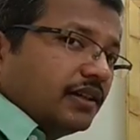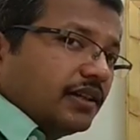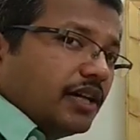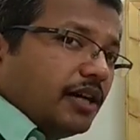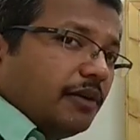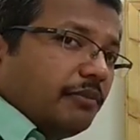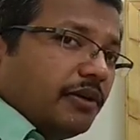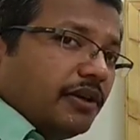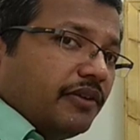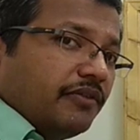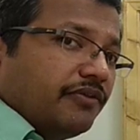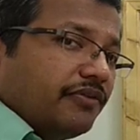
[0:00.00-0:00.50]

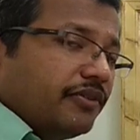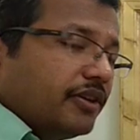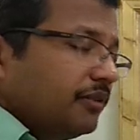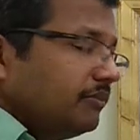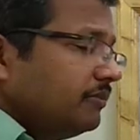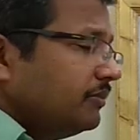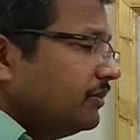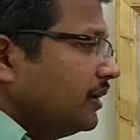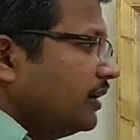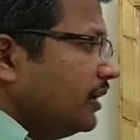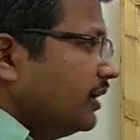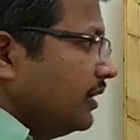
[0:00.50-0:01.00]
coming
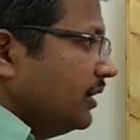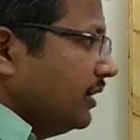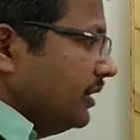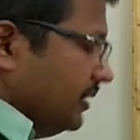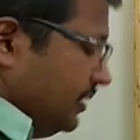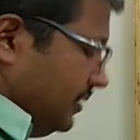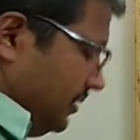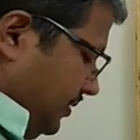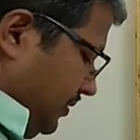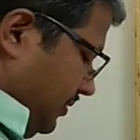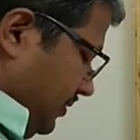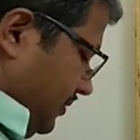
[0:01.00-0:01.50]
from
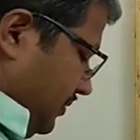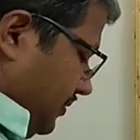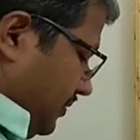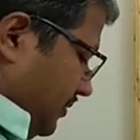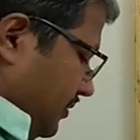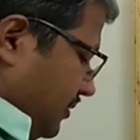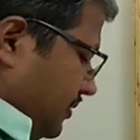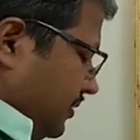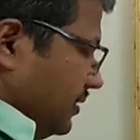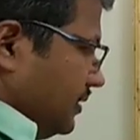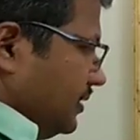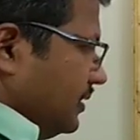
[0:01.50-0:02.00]

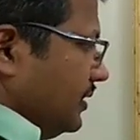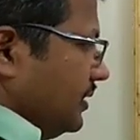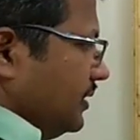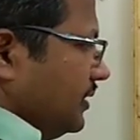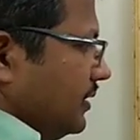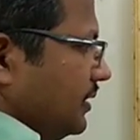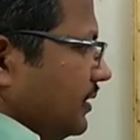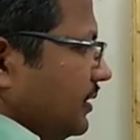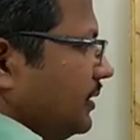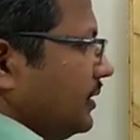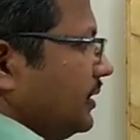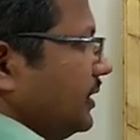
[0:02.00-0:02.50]

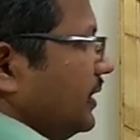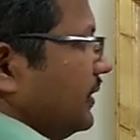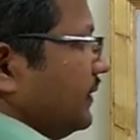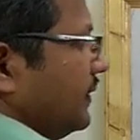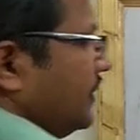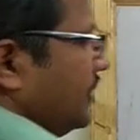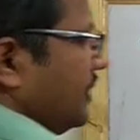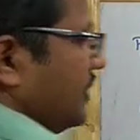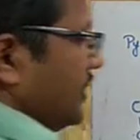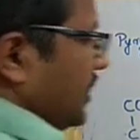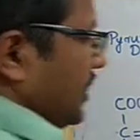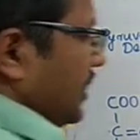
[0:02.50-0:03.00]
the
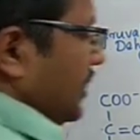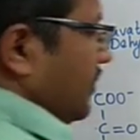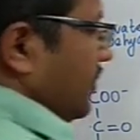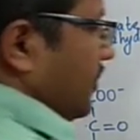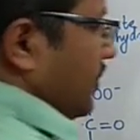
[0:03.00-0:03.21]
acetyl